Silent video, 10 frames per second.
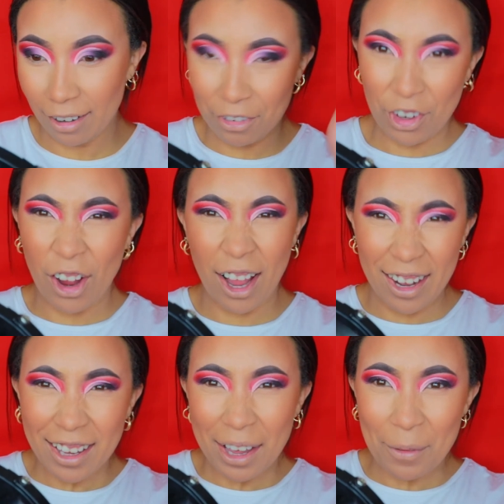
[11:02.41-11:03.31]
If you
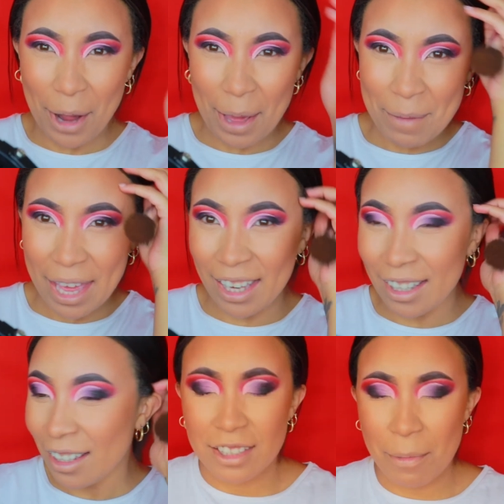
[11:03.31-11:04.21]
kind of get what I
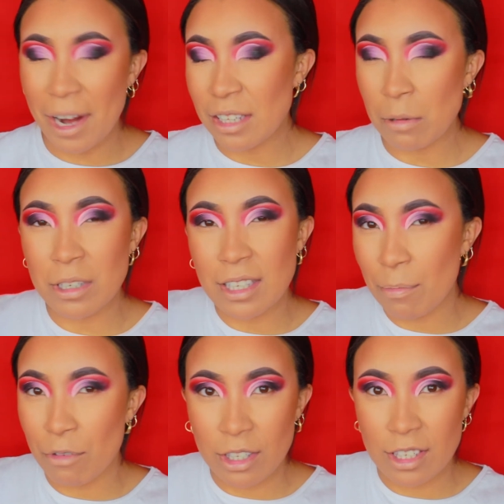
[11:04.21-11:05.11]
mean. The amount of times I
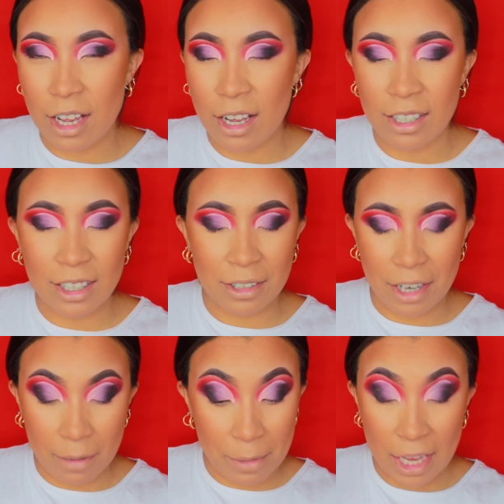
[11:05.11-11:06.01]
said bronzer,
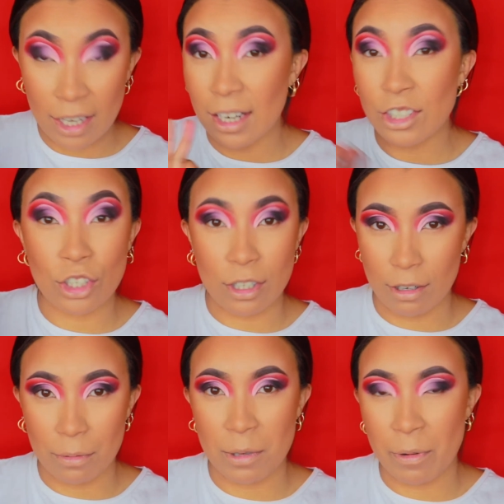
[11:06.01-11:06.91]
I mean, just
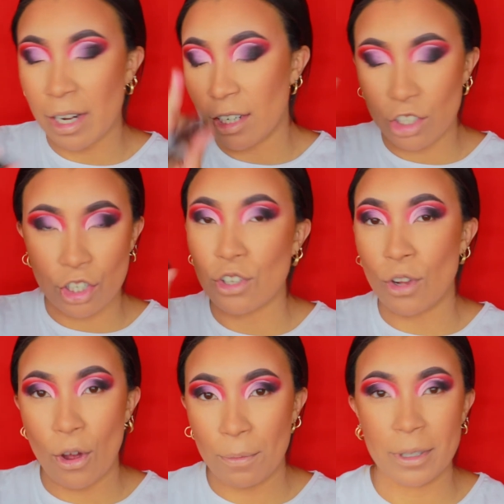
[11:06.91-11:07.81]
stop, Serena, just
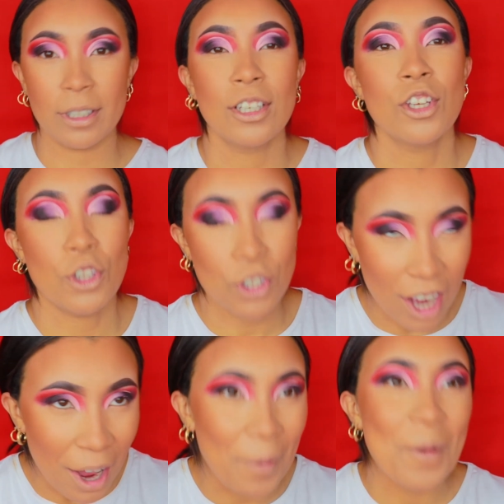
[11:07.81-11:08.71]
stop.
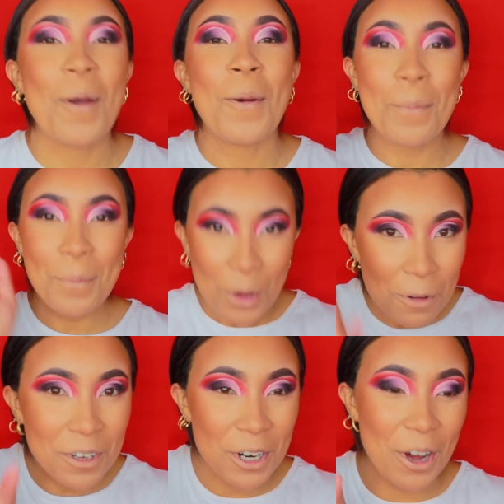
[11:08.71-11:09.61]
So
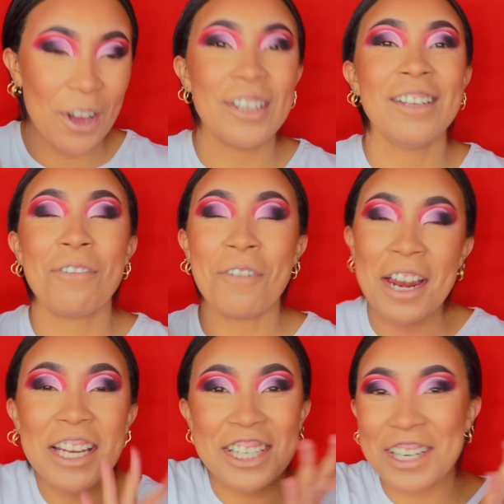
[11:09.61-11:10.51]
moving on,
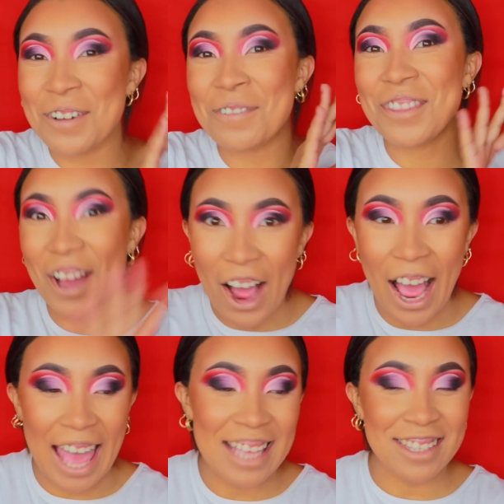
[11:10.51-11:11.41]
finishing off the
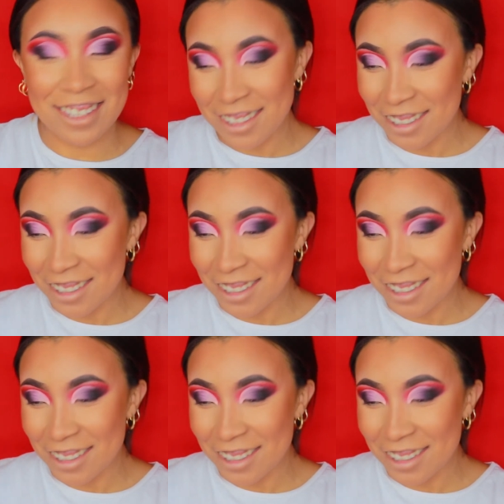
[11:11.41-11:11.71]
eyes.